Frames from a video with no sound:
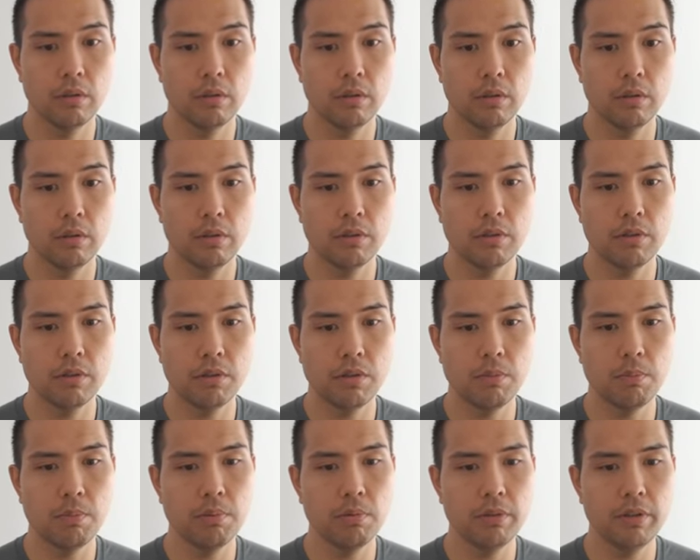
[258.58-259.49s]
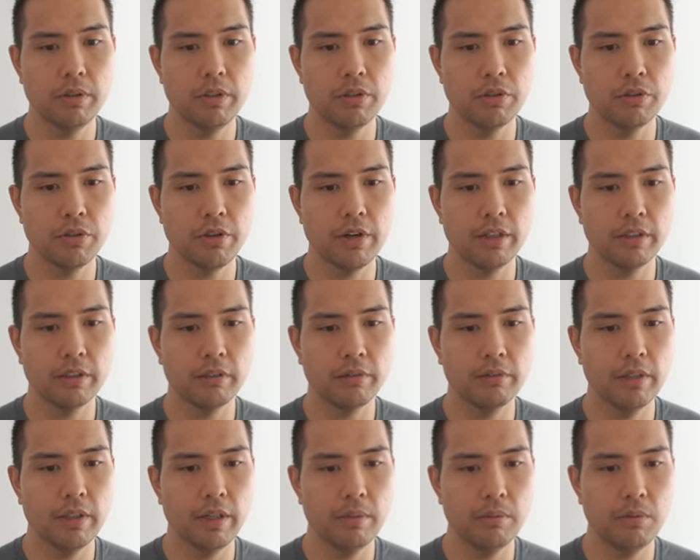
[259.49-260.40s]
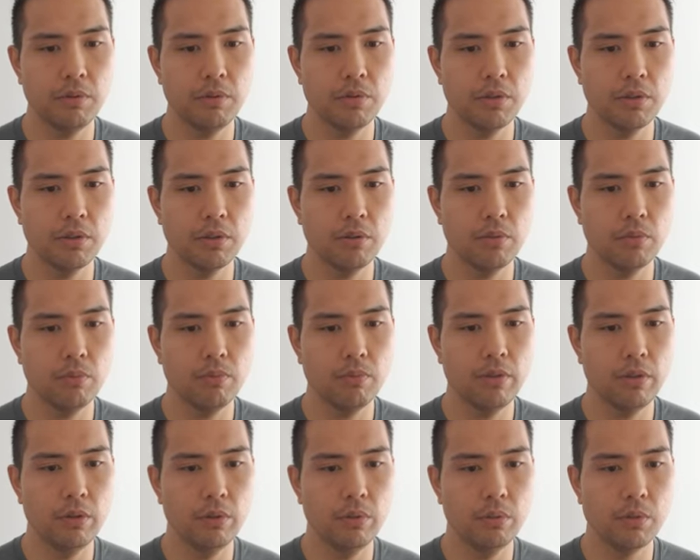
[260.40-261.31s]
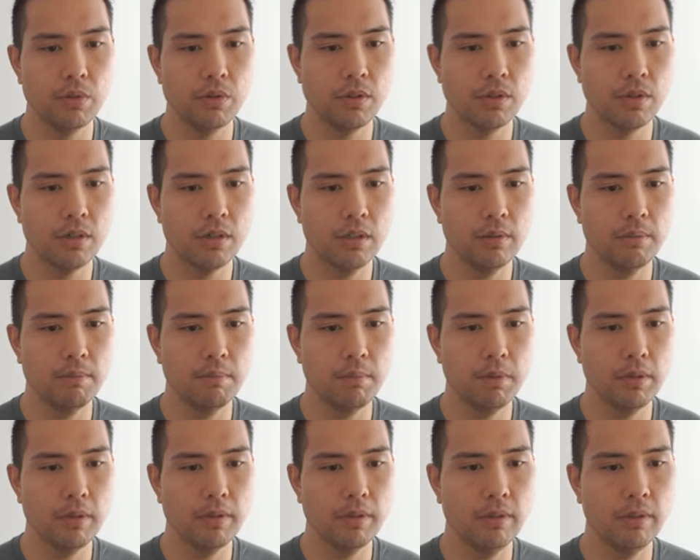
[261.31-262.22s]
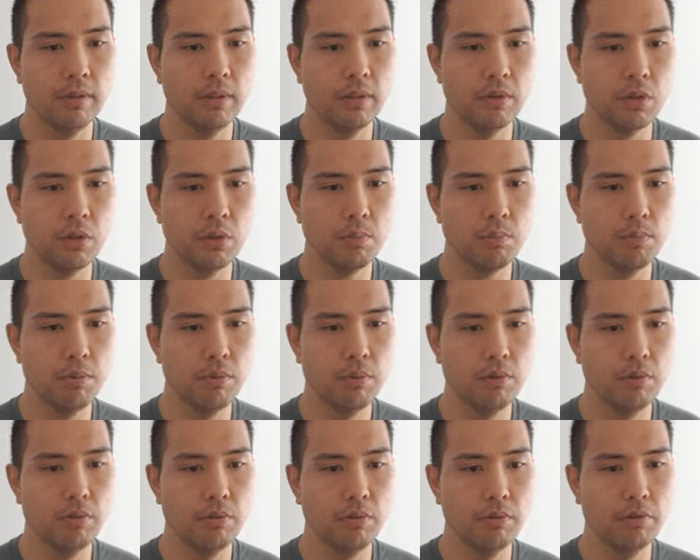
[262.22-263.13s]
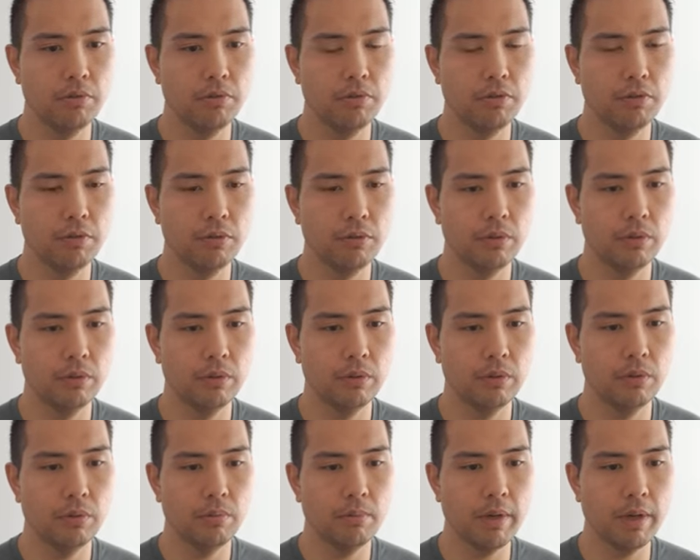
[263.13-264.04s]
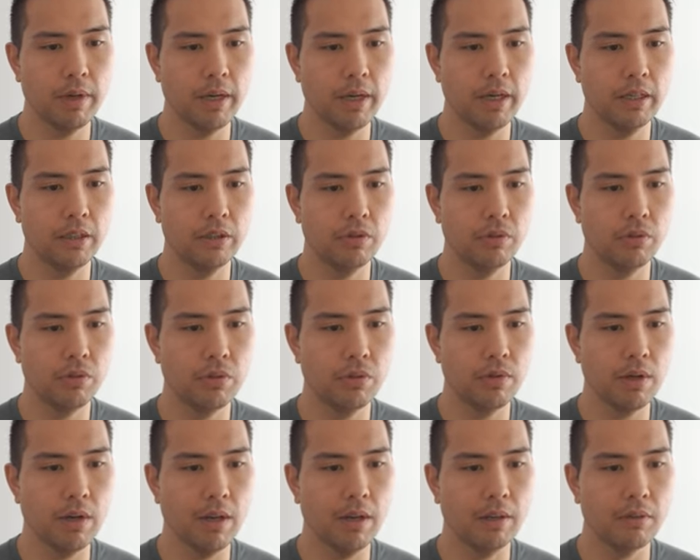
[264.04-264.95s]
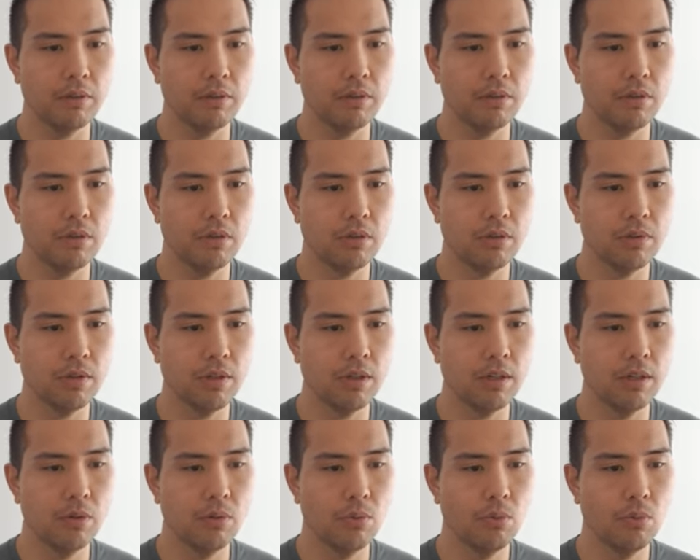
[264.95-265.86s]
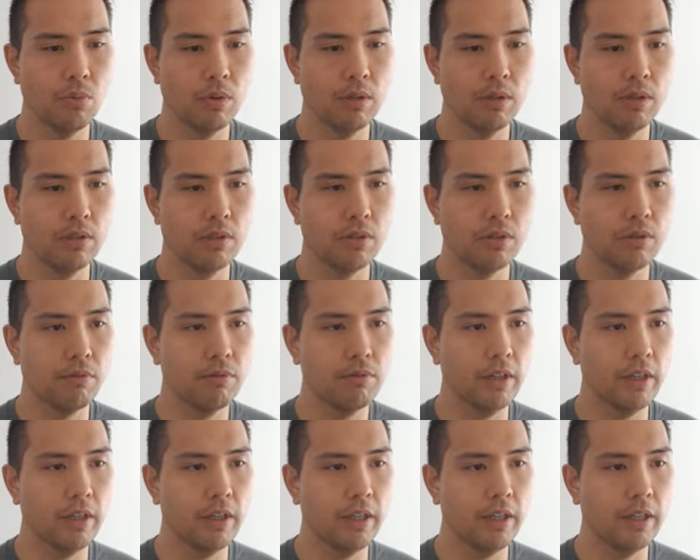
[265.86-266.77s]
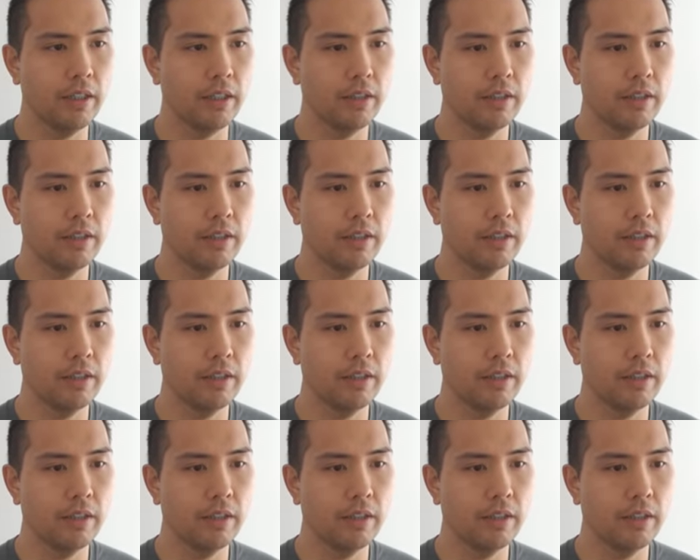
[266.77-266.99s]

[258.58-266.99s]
It says deploy the interactive lab using the view site button and spoof your MAC address to access the site. What is the flag?